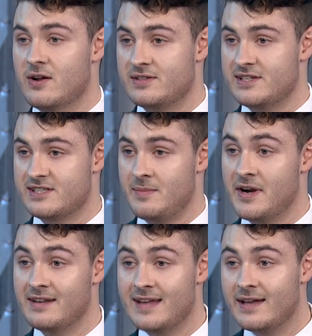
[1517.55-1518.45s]
system
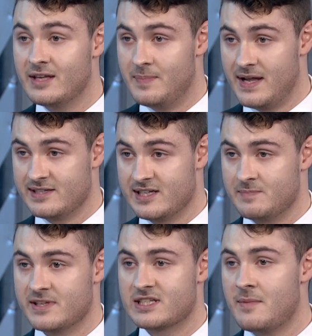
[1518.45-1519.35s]
on a daily basis,
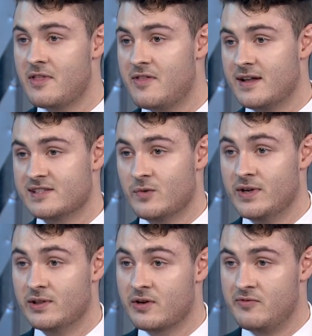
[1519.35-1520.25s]
but some of the things that
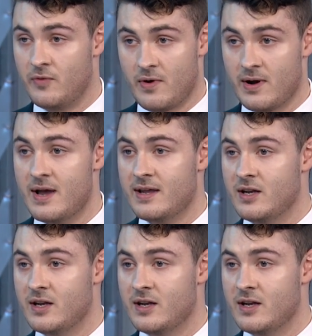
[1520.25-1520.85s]
we look for,